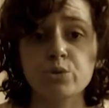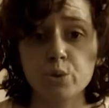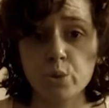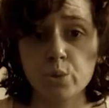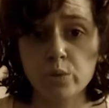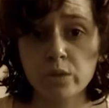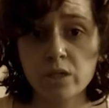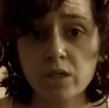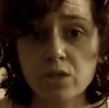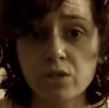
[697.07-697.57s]

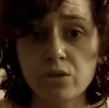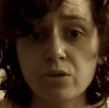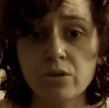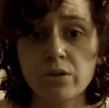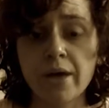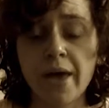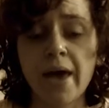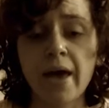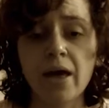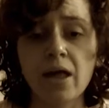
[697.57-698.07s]
I
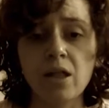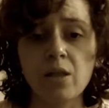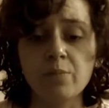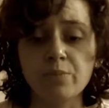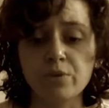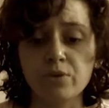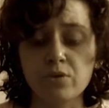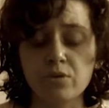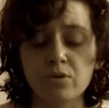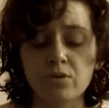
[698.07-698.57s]
also need
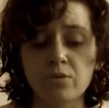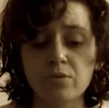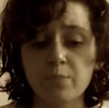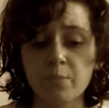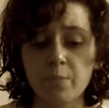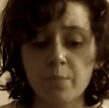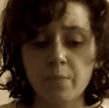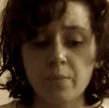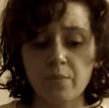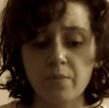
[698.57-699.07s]
your
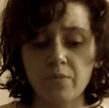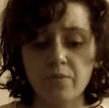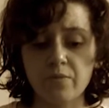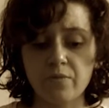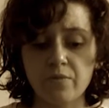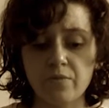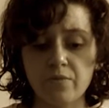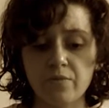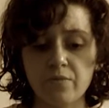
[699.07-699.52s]
help, your